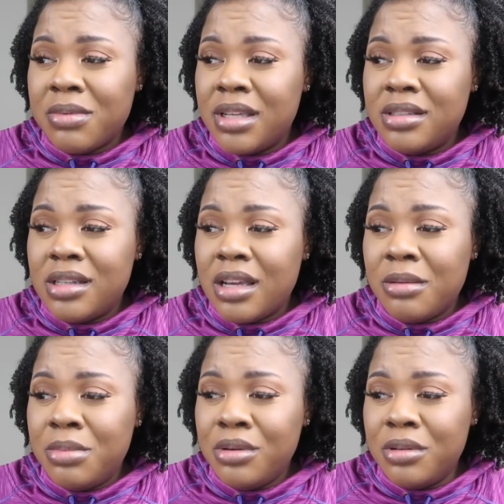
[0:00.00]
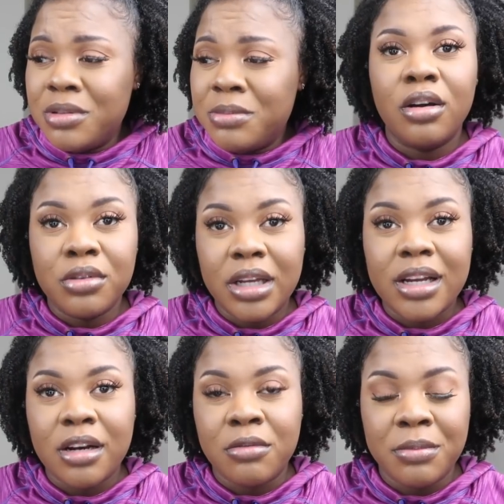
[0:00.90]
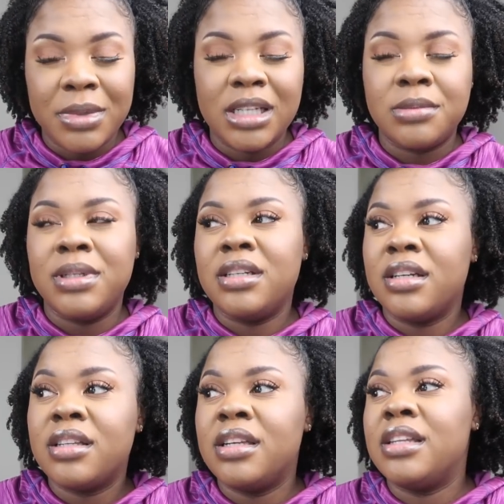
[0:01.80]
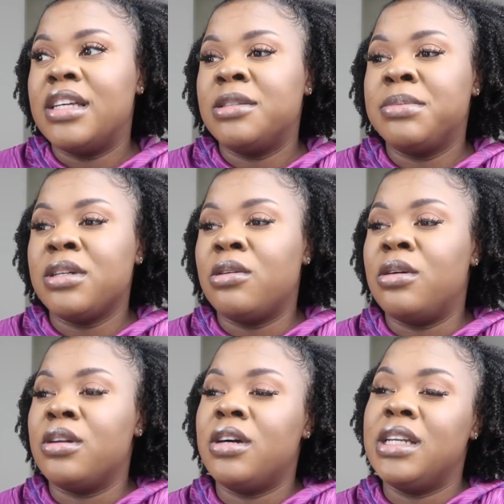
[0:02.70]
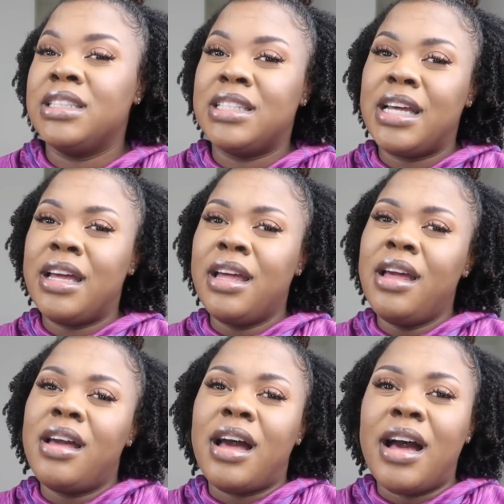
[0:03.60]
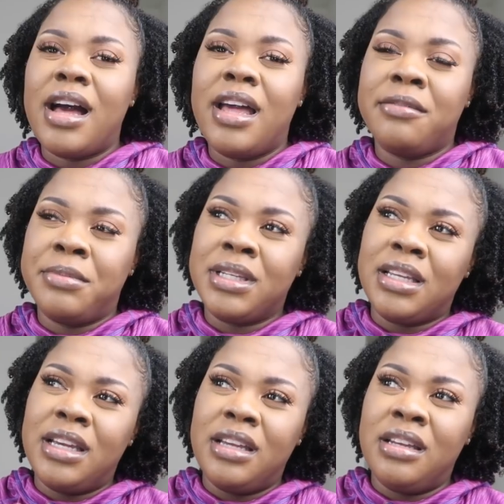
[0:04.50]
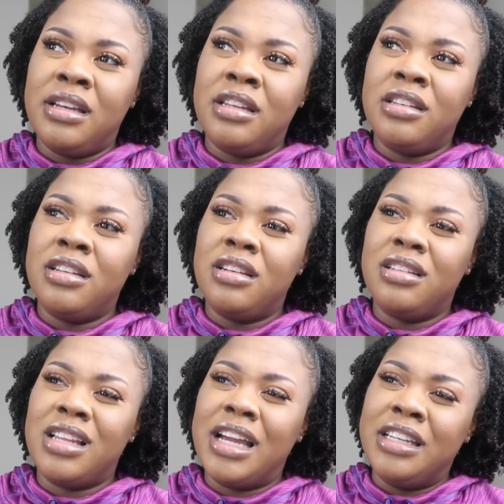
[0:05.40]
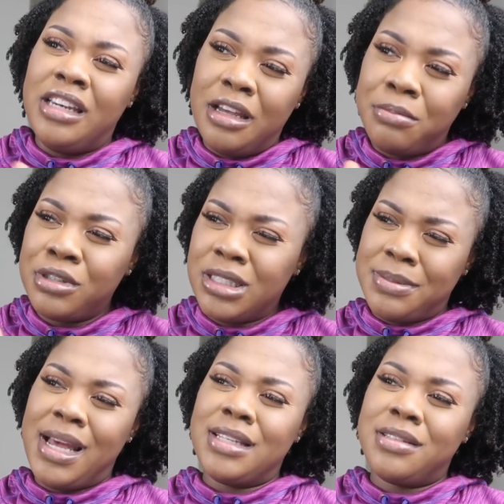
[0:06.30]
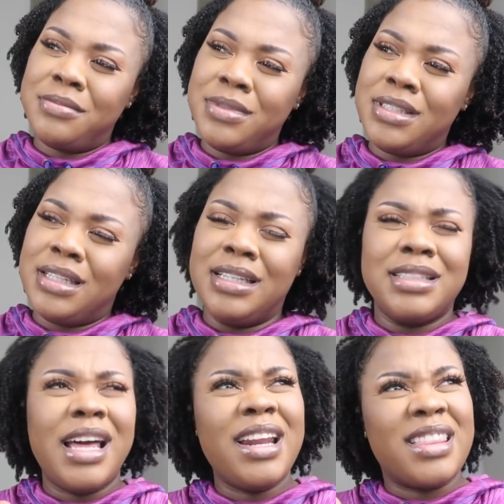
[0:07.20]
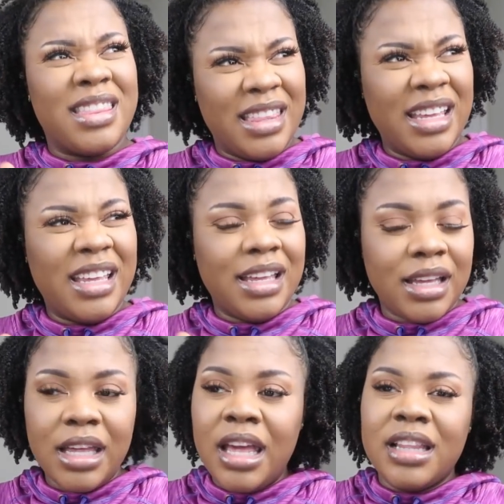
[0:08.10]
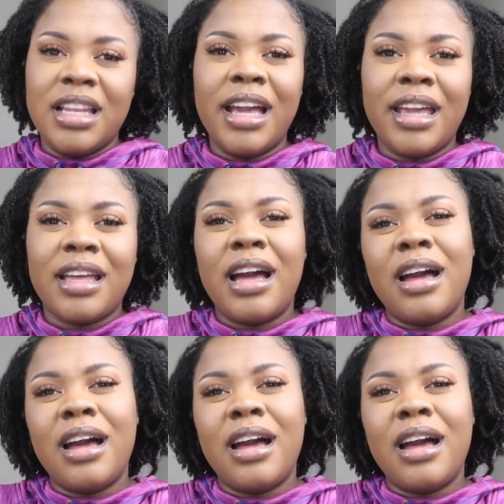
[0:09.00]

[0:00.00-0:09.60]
I'm getting saggy boobs. Oh, that kind of reminds me. Another thing that's been going on is that I've been getting like nipple spasms? Is that a thing? Like,